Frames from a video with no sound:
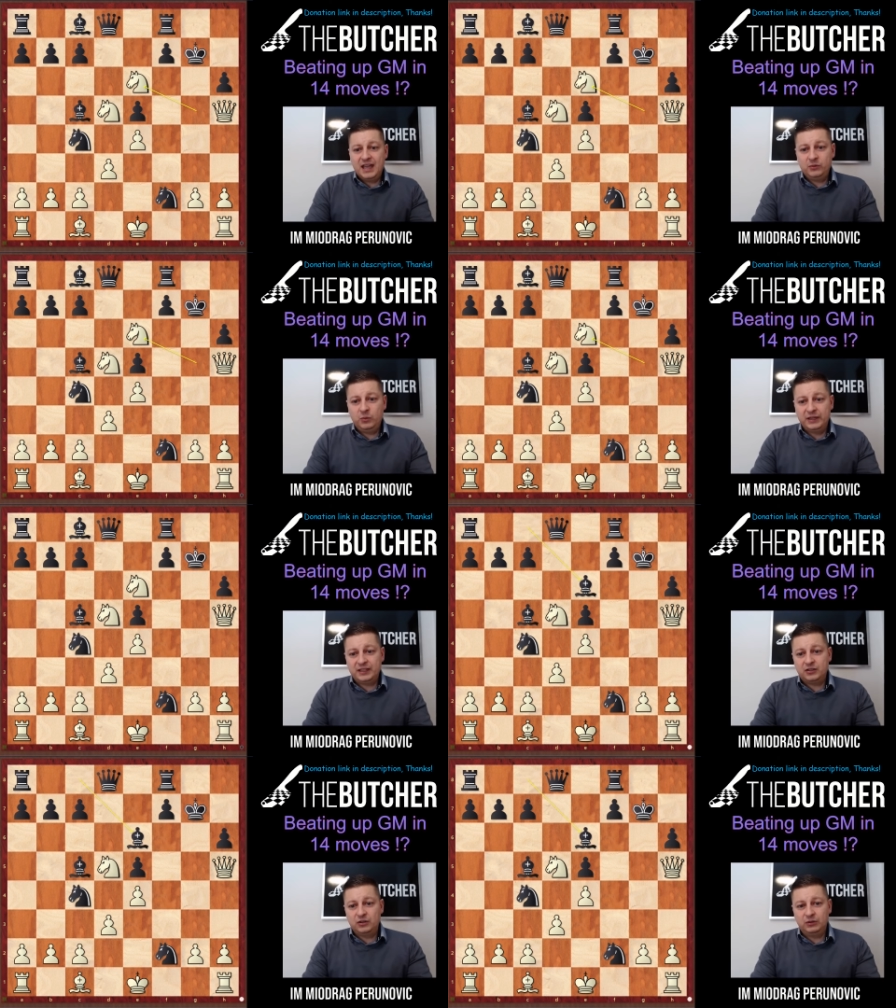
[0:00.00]
And when
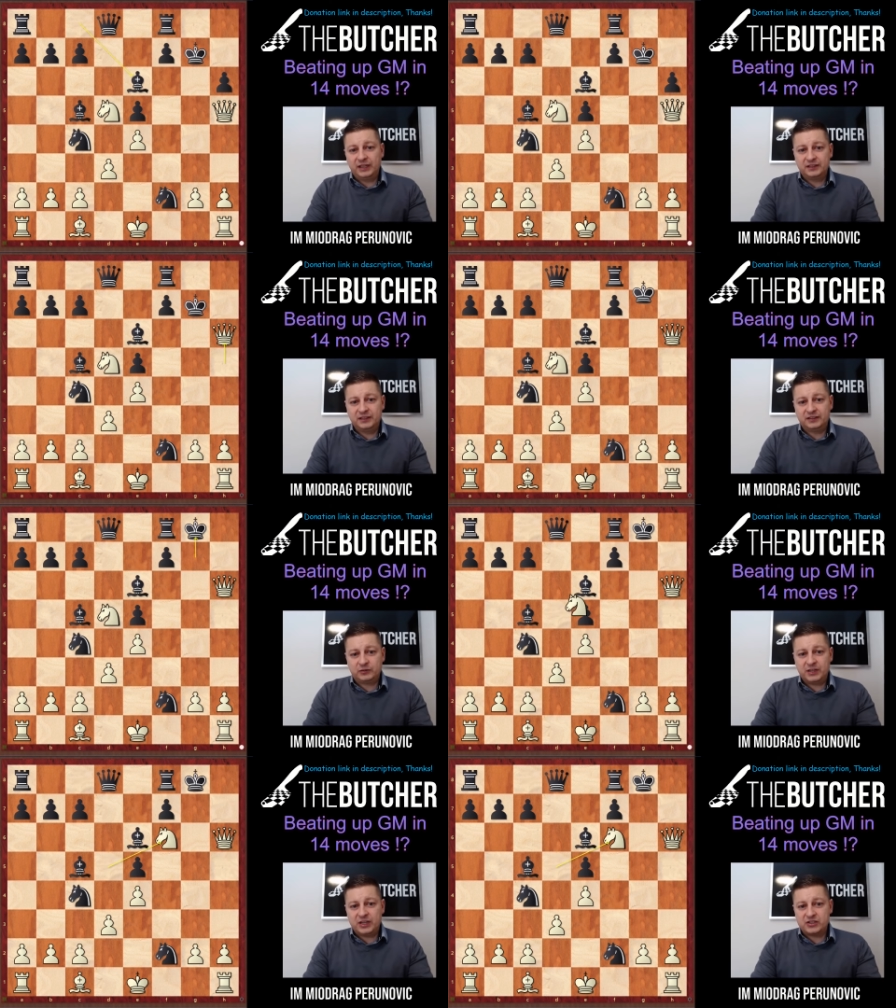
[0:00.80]
they go like this,
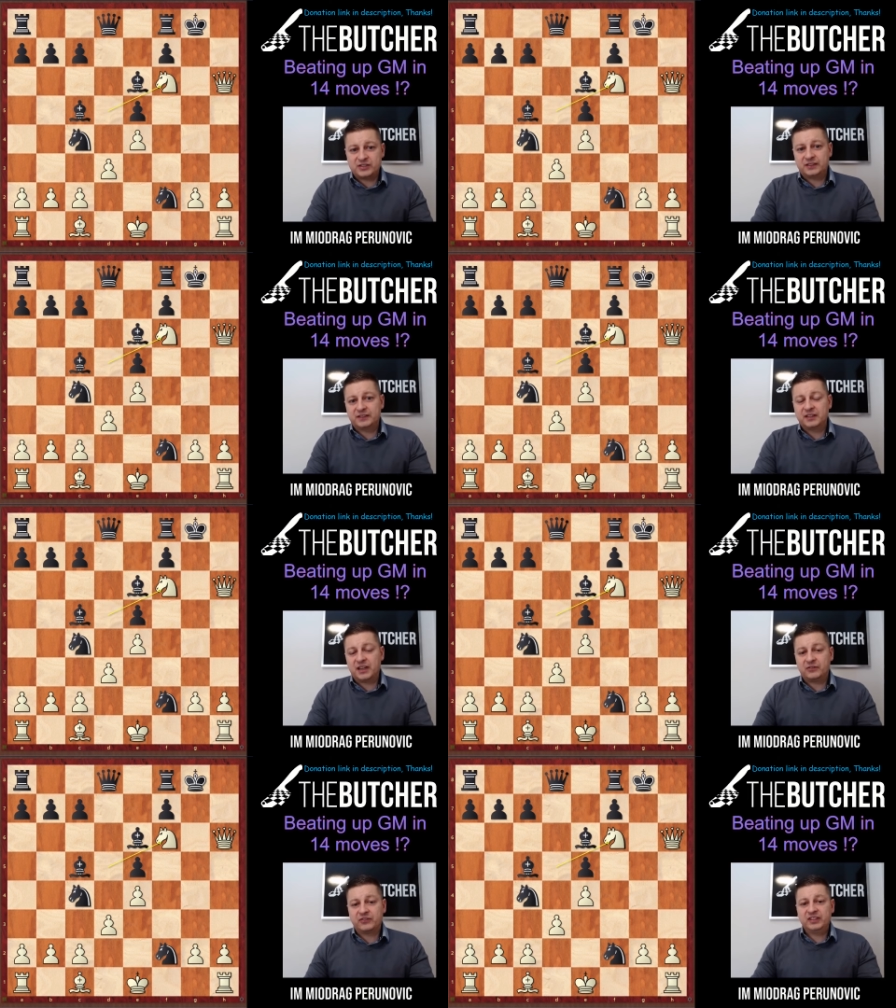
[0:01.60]
queen h6,
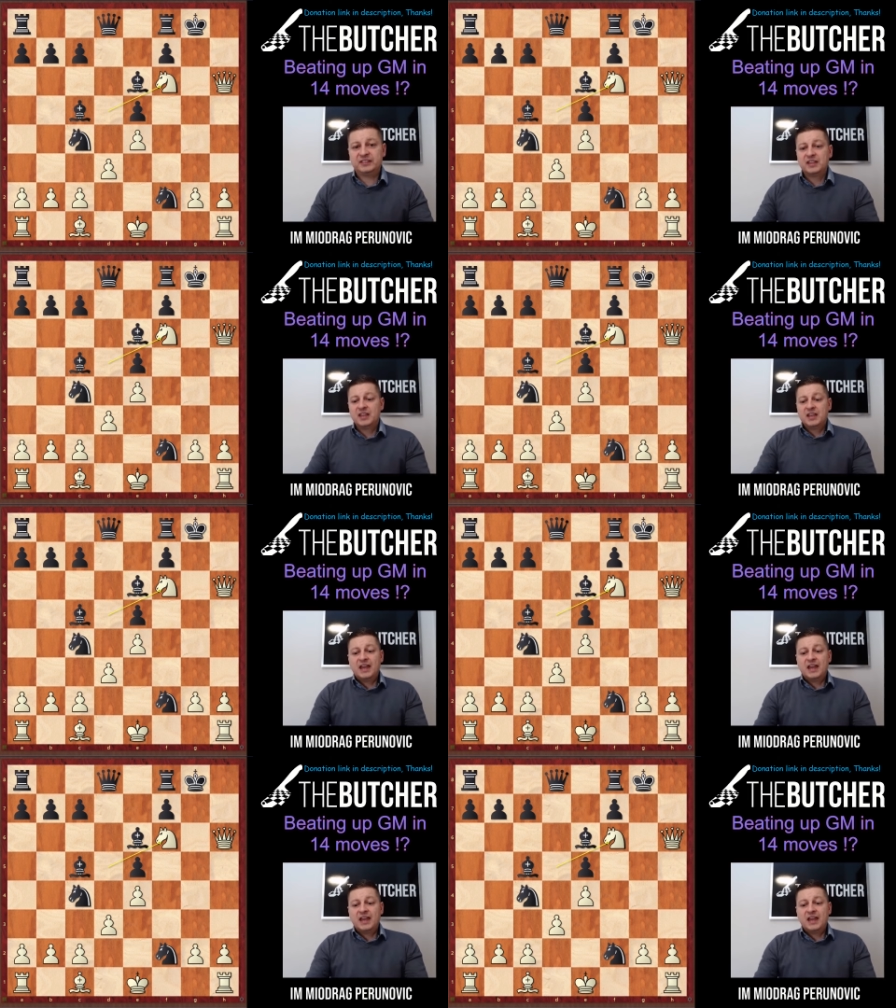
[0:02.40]
knight f6,